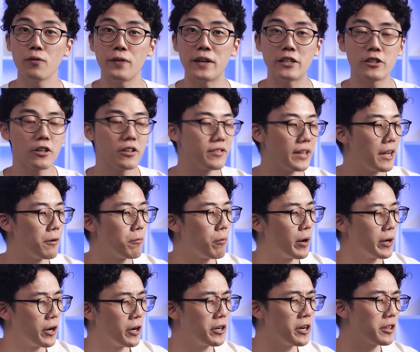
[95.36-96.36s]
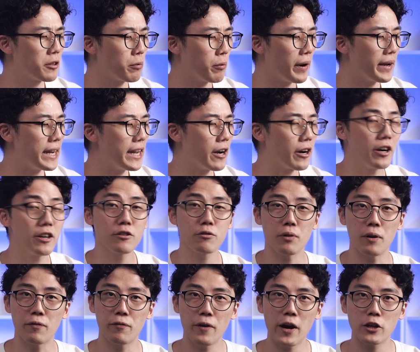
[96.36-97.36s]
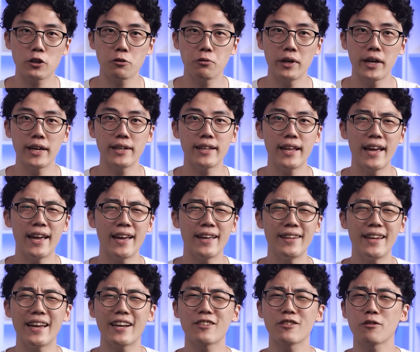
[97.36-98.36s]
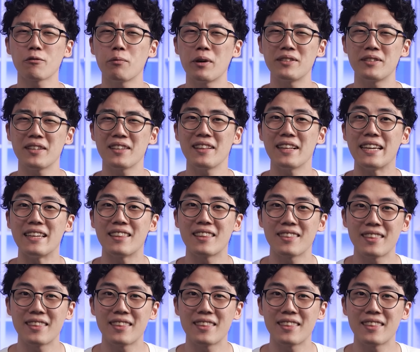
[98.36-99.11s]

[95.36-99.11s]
features a one hundred twenty hertz refresh rate and exquisitely